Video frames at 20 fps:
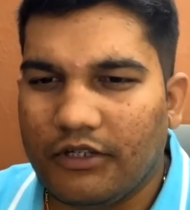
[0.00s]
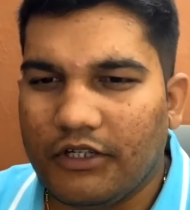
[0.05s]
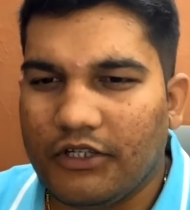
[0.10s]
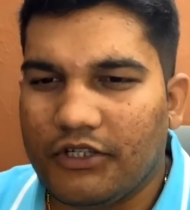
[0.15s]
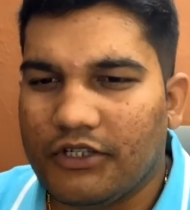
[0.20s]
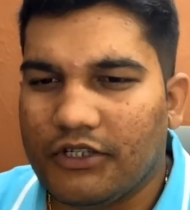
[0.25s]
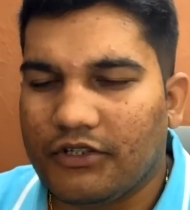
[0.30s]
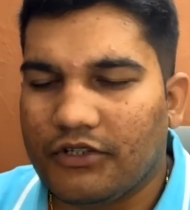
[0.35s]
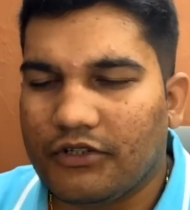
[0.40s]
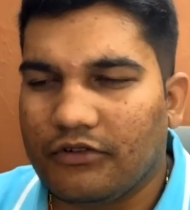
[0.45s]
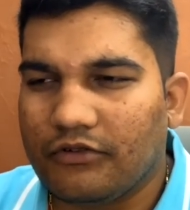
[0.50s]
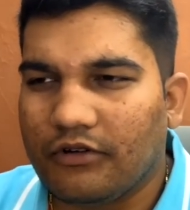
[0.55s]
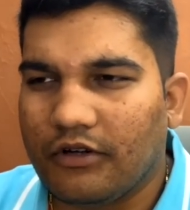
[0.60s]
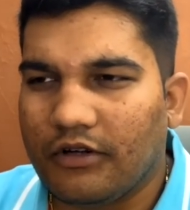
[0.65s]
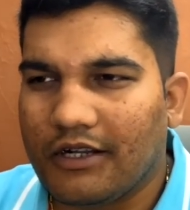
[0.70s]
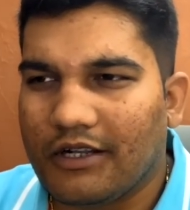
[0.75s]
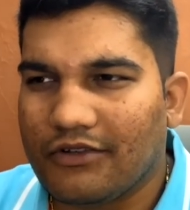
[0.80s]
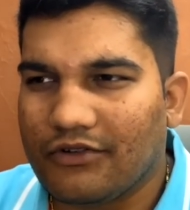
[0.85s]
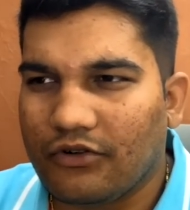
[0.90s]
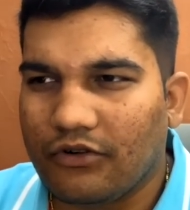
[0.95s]
He just, you know,
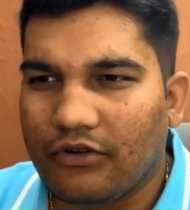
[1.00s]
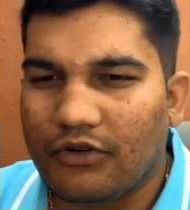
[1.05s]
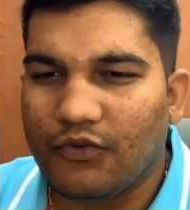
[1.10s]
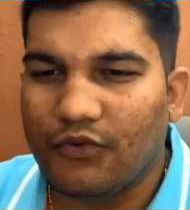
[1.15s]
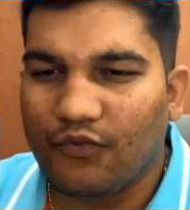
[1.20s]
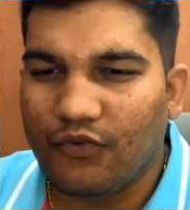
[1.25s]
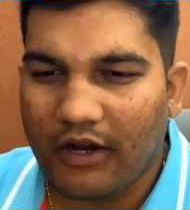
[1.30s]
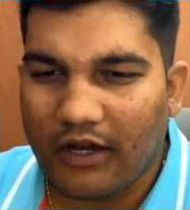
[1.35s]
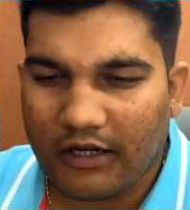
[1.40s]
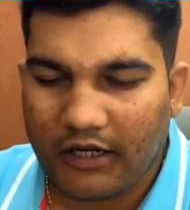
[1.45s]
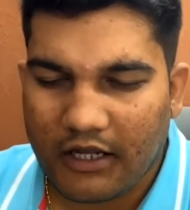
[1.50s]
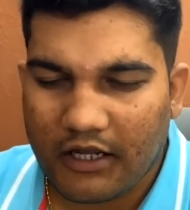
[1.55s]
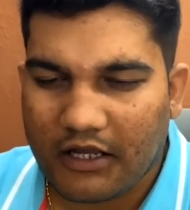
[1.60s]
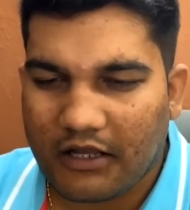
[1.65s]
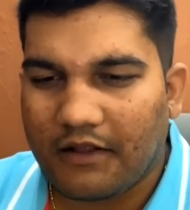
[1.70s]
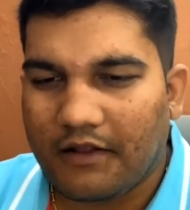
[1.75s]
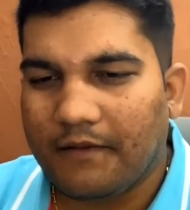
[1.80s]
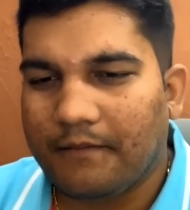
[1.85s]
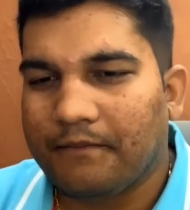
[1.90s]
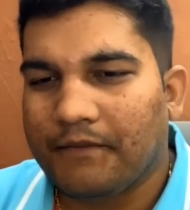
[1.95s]
does not work
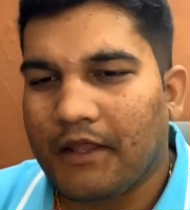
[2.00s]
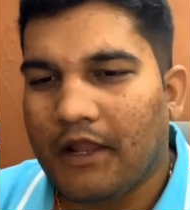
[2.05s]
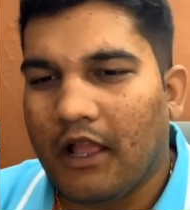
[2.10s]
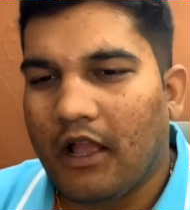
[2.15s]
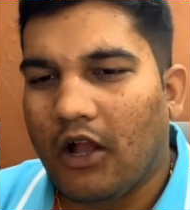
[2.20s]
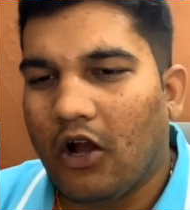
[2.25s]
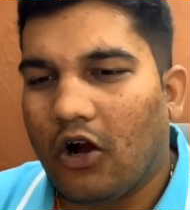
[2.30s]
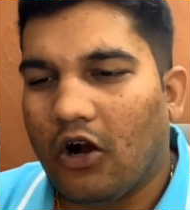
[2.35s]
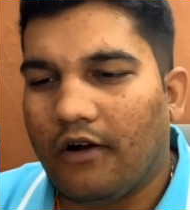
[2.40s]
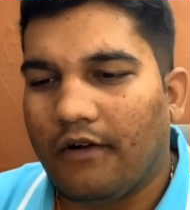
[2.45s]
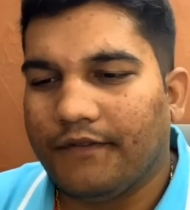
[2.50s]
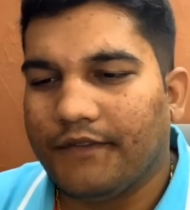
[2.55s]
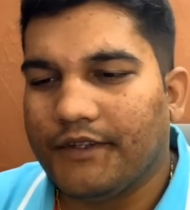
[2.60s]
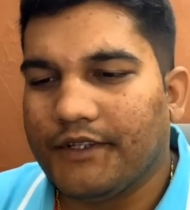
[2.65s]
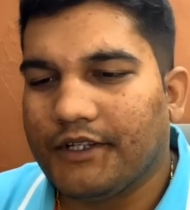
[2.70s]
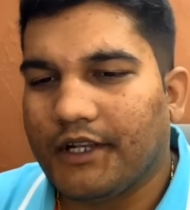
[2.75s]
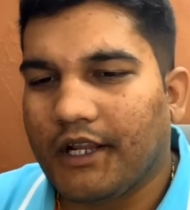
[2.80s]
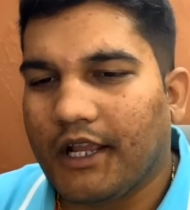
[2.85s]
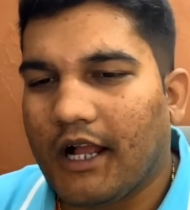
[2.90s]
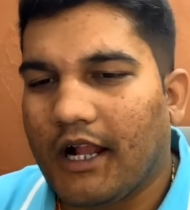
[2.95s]
on
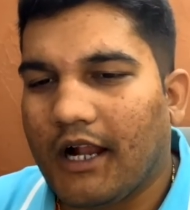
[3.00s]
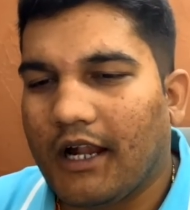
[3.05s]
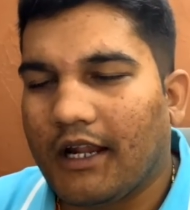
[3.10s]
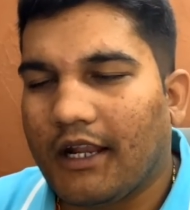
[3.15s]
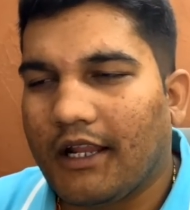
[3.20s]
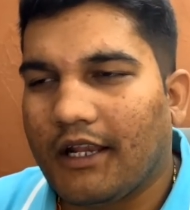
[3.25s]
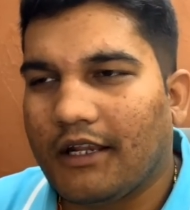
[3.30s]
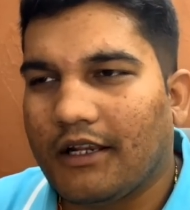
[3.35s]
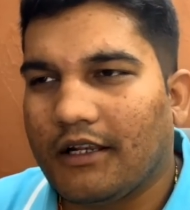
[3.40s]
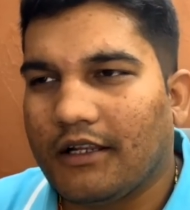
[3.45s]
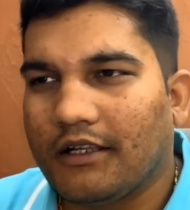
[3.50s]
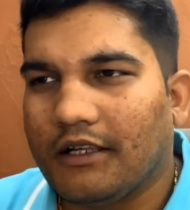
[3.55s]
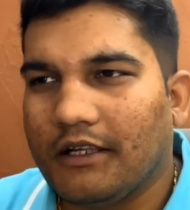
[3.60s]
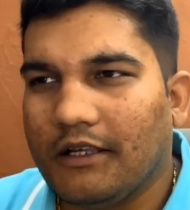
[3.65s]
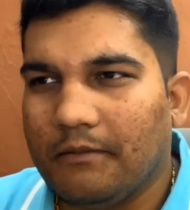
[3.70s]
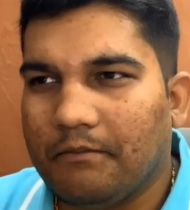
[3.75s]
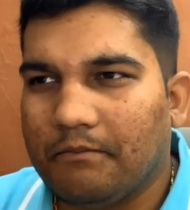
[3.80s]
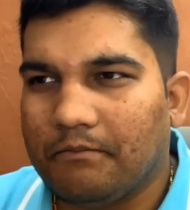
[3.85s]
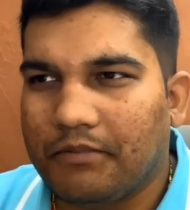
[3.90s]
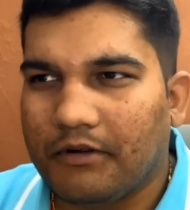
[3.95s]
this regard and
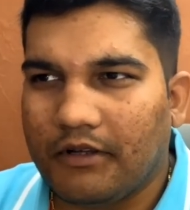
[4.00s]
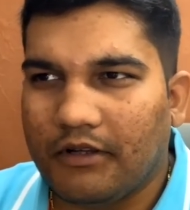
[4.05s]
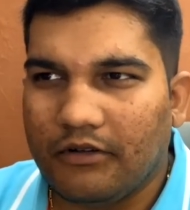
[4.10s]
keep,